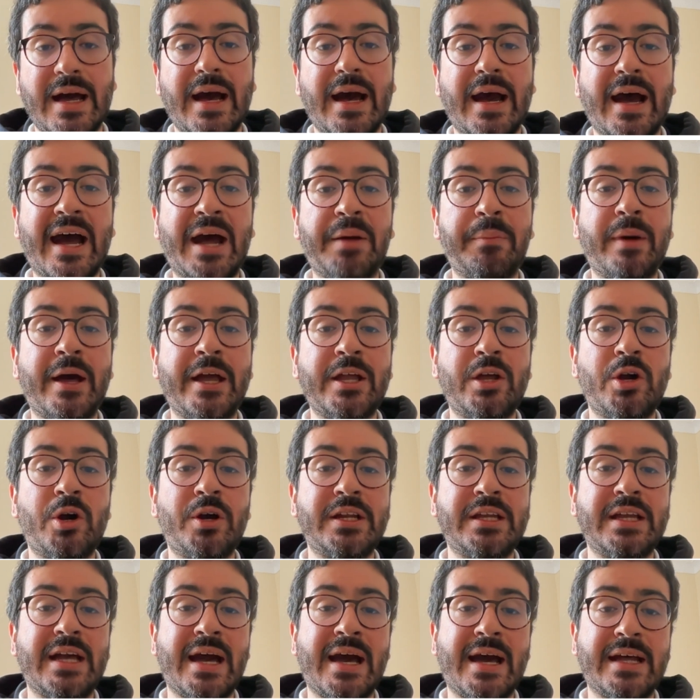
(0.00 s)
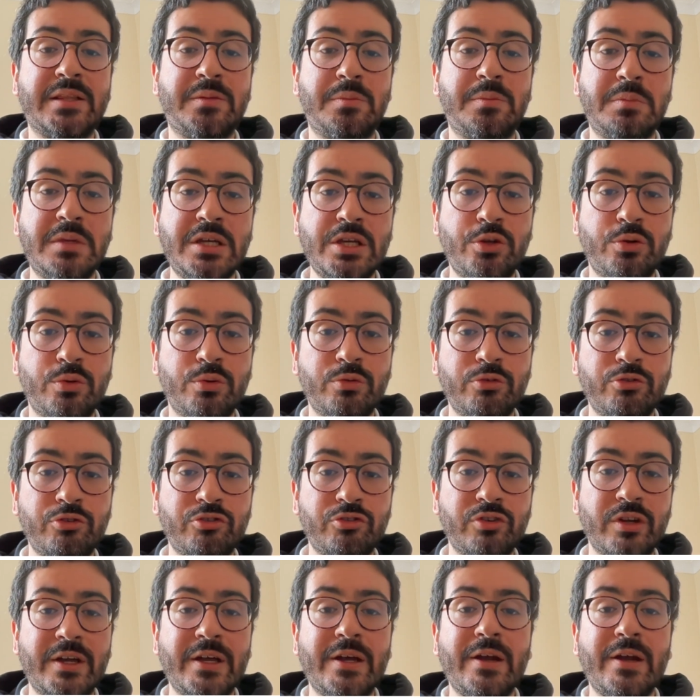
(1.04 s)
a maiore ad minus,